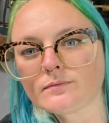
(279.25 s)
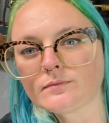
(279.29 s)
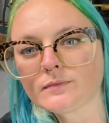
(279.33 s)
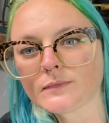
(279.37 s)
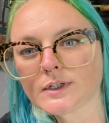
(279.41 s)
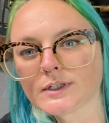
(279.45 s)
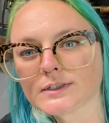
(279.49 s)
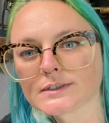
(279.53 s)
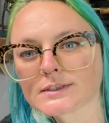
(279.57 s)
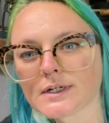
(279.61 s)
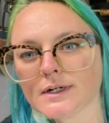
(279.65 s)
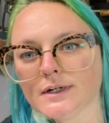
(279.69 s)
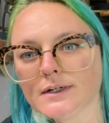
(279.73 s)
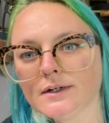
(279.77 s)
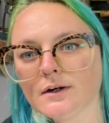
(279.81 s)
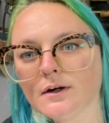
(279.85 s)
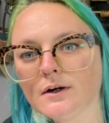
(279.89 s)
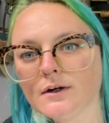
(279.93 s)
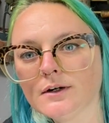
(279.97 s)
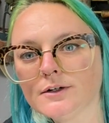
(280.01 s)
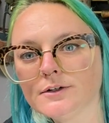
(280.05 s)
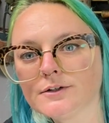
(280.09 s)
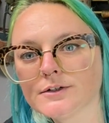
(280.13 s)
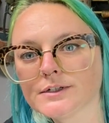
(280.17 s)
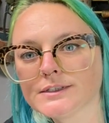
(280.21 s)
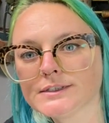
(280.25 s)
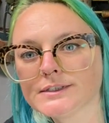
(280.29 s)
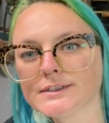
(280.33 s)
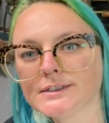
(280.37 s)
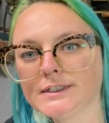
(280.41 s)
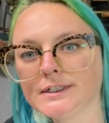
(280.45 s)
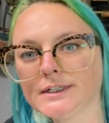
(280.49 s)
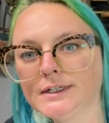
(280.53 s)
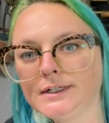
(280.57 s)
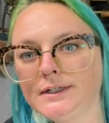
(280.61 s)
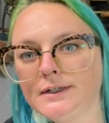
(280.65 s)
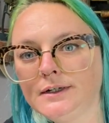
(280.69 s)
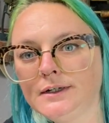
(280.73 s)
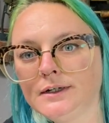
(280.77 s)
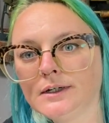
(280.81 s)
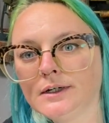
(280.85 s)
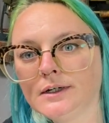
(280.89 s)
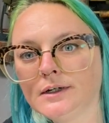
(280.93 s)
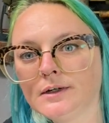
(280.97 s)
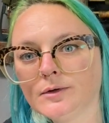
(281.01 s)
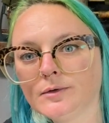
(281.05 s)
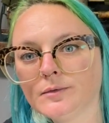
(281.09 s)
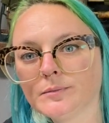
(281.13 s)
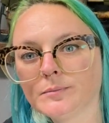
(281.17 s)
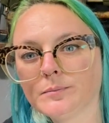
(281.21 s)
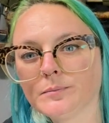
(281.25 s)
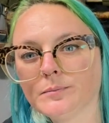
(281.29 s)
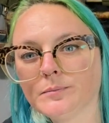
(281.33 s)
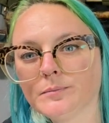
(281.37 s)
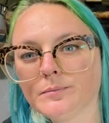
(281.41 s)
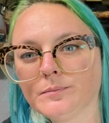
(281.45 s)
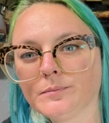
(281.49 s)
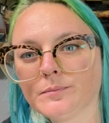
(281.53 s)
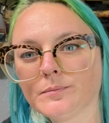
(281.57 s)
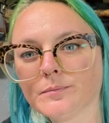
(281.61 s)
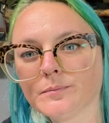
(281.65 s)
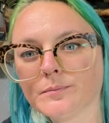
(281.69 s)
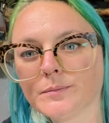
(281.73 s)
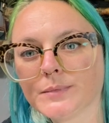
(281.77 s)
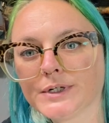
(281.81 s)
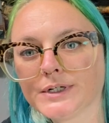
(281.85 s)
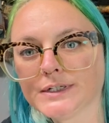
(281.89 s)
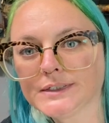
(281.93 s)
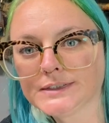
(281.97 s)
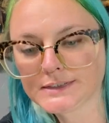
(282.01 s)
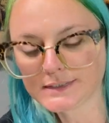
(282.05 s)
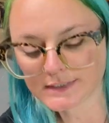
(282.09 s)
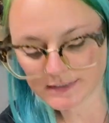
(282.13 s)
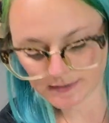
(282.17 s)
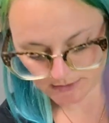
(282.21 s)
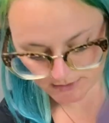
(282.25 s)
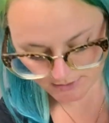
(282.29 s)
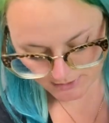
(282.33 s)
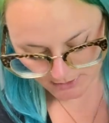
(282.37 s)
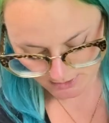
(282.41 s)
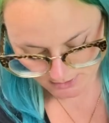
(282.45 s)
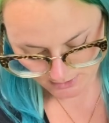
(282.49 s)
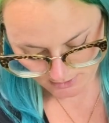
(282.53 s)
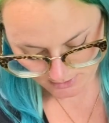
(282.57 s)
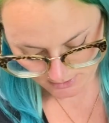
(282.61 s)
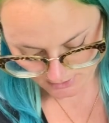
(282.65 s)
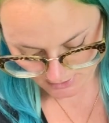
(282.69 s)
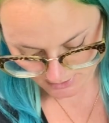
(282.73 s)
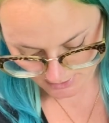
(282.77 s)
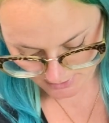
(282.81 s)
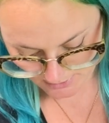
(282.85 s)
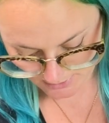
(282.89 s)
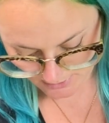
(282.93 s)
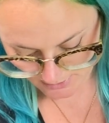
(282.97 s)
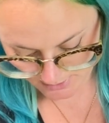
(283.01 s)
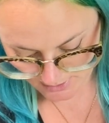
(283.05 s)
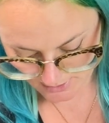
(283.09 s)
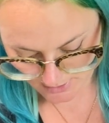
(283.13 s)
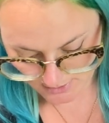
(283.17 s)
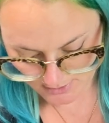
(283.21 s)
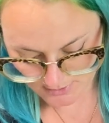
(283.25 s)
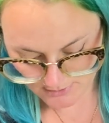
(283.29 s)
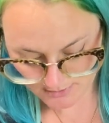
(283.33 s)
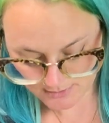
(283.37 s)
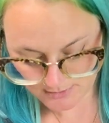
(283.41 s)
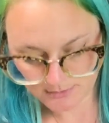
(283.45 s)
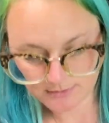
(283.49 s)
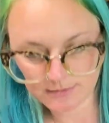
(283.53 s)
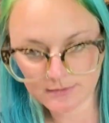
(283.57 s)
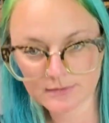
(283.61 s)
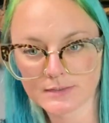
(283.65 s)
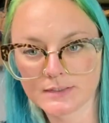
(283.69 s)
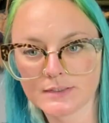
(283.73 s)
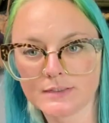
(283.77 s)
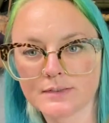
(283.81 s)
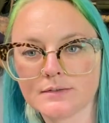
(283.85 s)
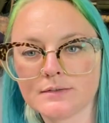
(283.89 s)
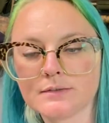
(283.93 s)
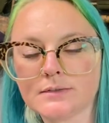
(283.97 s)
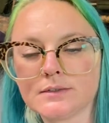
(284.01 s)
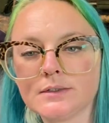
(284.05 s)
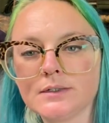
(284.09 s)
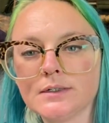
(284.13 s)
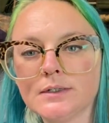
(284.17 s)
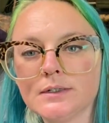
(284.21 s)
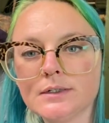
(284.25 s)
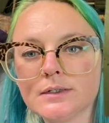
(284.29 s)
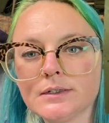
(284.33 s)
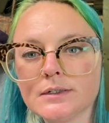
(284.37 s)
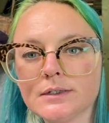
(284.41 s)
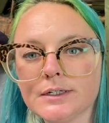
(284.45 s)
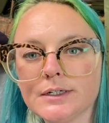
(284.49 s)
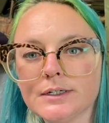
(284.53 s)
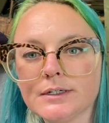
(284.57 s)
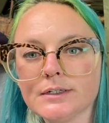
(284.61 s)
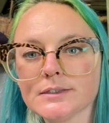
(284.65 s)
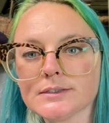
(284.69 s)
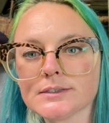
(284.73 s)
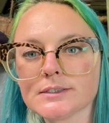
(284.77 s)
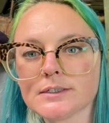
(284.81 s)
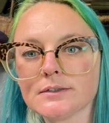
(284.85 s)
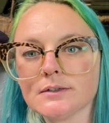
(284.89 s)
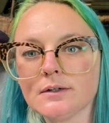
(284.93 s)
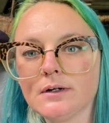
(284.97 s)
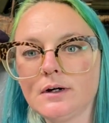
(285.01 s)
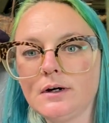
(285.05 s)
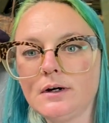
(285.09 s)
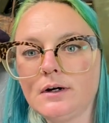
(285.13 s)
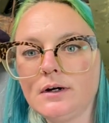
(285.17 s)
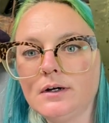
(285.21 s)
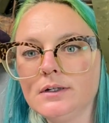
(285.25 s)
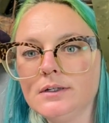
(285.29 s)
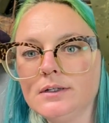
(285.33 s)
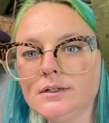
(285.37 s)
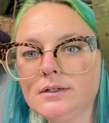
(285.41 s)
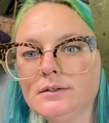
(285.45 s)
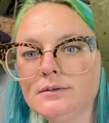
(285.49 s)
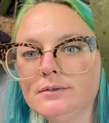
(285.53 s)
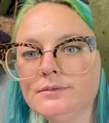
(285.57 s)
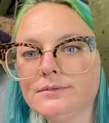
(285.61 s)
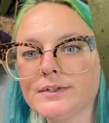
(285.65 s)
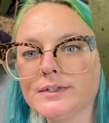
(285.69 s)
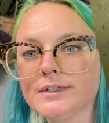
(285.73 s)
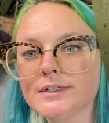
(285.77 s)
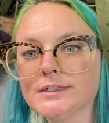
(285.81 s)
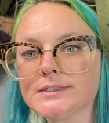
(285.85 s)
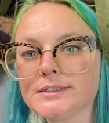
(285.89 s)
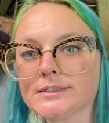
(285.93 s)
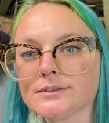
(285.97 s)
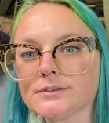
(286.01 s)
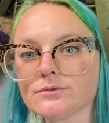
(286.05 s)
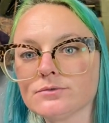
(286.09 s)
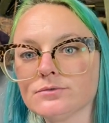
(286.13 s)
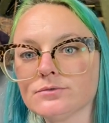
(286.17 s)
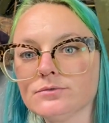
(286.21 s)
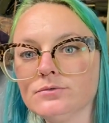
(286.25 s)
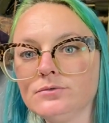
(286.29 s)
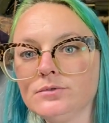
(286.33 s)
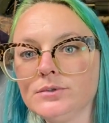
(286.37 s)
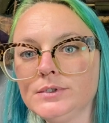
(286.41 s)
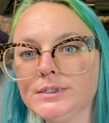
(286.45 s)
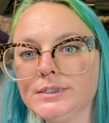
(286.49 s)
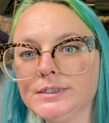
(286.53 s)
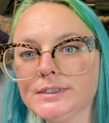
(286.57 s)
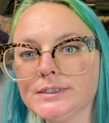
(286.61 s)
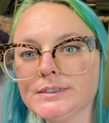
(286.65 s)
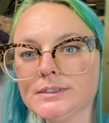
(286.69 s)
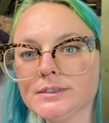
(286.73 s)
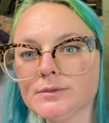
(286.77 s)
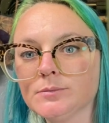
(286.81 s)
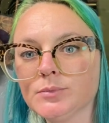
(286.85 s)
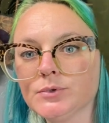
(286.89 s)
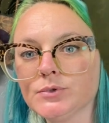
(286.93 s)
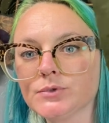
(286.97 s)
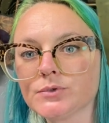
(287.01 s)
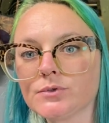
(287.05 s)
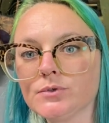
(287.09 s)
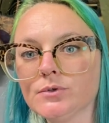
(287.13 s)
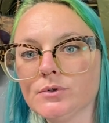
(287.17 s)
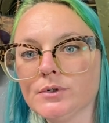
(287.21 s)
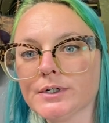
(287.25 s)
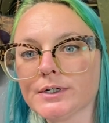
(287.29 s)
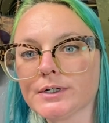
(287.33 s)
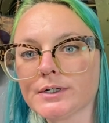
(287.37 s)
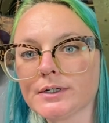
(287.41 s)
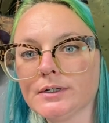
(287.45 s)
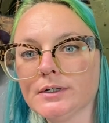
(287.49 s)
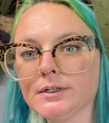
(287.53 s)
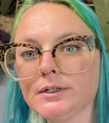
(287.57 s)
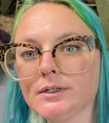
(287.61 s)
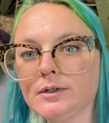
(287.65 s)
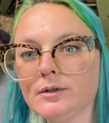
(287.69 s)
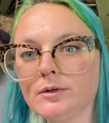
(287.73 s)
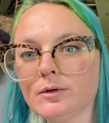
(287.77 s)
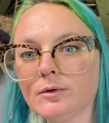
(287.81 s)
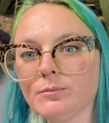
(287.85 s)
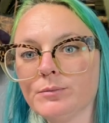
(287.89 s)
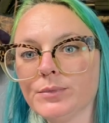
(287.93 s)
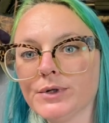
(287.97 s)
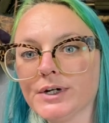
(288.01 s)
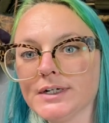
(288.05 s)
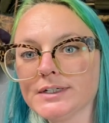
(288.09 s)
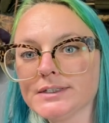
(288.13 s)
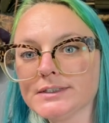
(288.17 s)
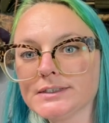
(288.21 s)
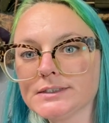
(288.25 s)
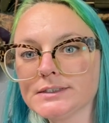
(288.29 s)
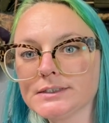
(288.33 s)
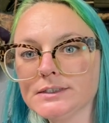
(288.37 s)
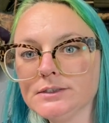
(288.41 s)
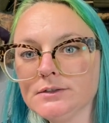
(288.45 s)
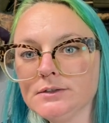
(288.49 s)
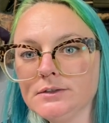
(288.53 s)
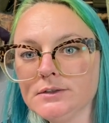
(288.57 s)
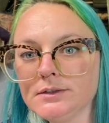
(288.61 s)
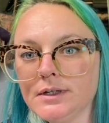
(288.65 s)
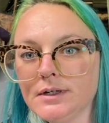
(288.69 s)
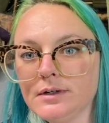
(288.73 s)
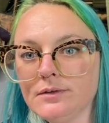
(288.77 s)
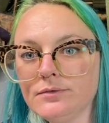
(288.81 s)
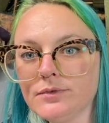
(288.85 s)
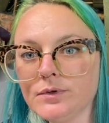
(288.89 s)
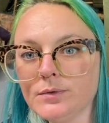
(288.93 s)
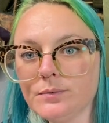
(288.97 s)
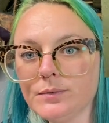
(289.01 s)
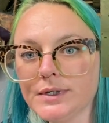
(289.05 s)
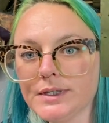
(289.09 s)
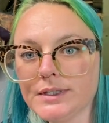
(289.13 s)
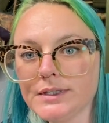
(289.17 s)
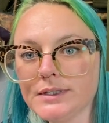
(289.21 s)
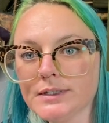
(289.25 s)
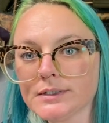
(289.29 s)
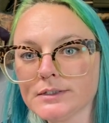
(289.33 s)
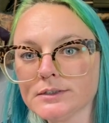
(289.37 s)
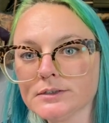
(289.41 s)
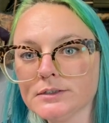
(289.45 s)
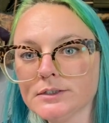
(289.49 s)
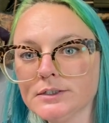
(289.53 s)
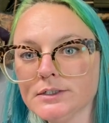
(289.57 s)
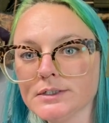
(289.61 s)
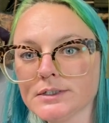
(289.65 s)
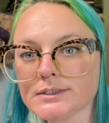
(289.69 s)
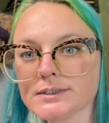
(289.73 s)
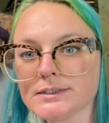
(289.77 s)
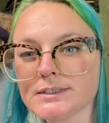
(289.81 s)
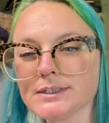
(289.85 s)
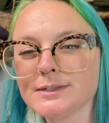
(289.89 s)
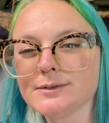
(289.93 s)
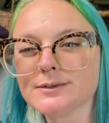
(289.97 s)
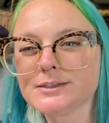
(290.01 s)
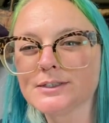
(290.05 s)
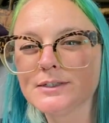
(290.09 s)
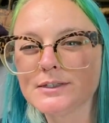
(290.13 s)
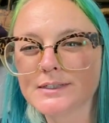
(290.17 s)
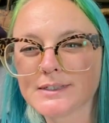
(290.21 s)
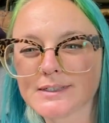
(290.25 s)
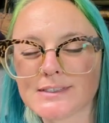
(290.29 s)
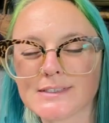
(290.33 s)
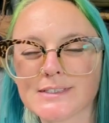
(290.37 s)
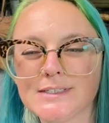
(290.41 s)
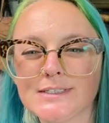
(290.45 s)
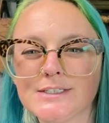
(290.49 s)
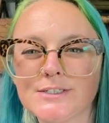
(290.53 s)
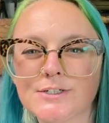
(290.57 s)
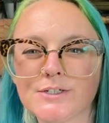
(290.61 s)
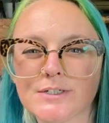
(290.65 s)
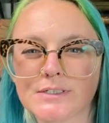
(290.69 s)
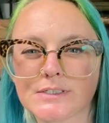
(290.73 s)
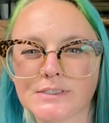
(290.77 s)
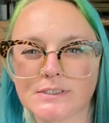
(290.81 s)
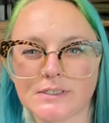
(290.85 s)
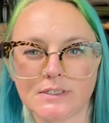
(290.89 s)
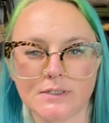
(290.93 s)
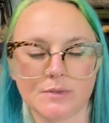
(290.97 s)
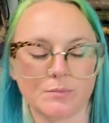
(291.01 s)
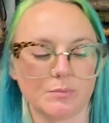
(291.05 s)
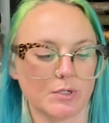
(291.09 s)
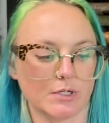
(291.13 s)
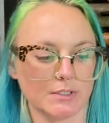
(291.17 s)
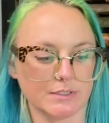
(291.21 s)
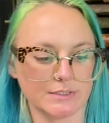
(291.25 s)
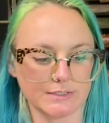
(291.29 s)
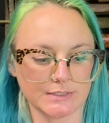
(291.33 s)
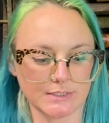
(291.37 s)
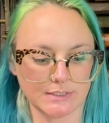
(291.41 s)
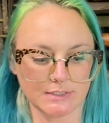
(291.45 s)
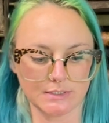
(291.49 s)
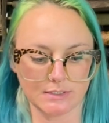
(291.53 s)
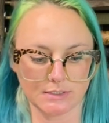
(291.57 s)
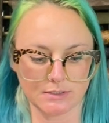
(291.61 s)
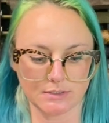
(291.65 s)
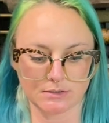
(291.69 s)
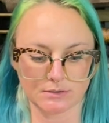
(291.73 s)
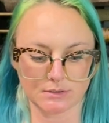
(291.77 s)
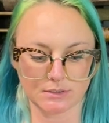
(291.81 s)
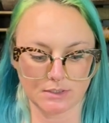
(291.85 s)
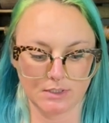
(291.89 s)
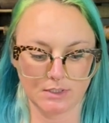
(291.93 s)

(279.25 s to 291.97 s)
it's kind of harder to see, but it's in there. And then here it is on olive, and this is really dimpled cork, but I still love the way that it looks. It, it's easier to see in person, and it,